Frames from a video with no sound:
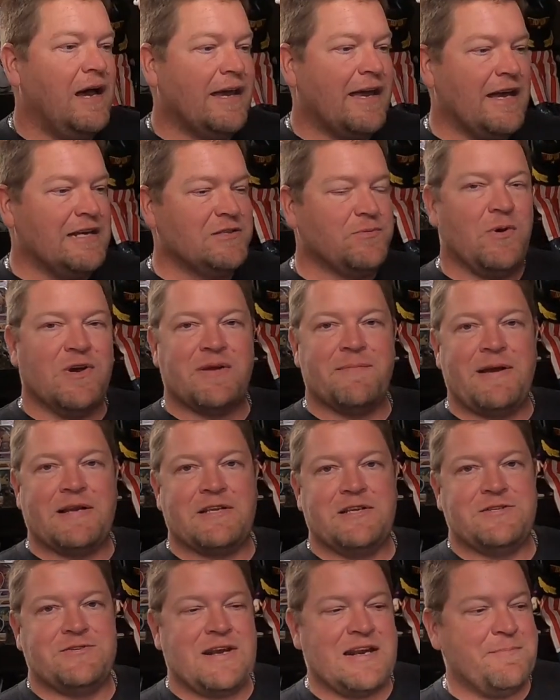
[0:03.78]
Hi guys, welcome back
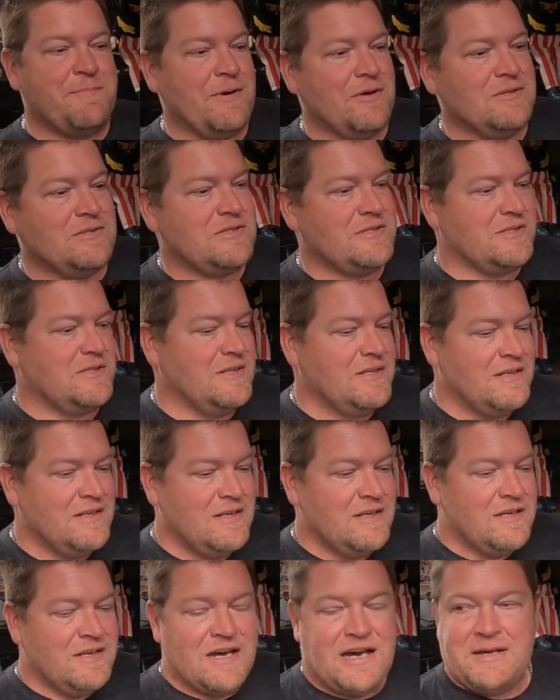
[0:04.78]
to the Trading Post.
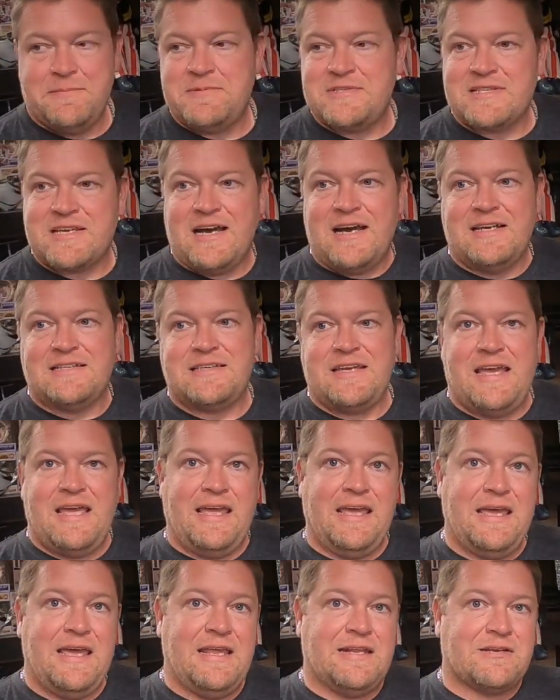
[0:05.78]
I'm Scott,
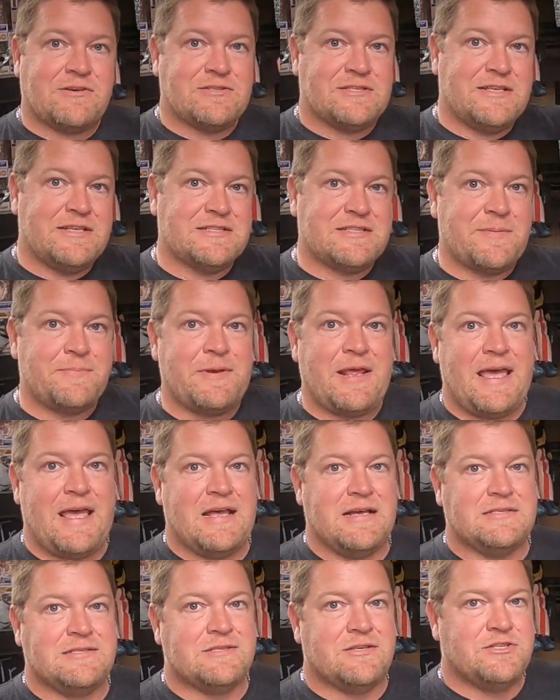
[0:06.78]
and Christina's up in the
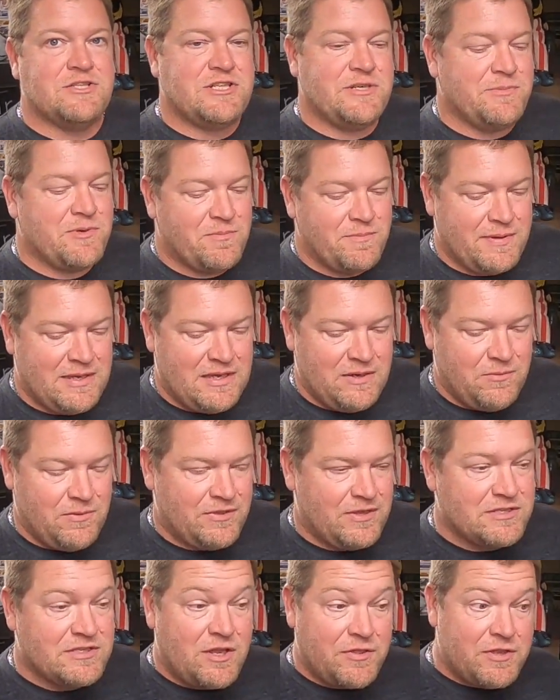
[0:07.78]
house, so she won't be
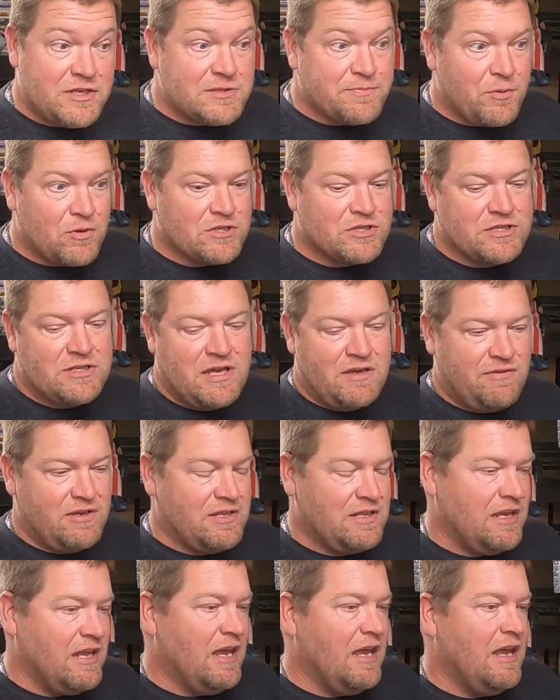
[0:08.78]
with us on this portion of it.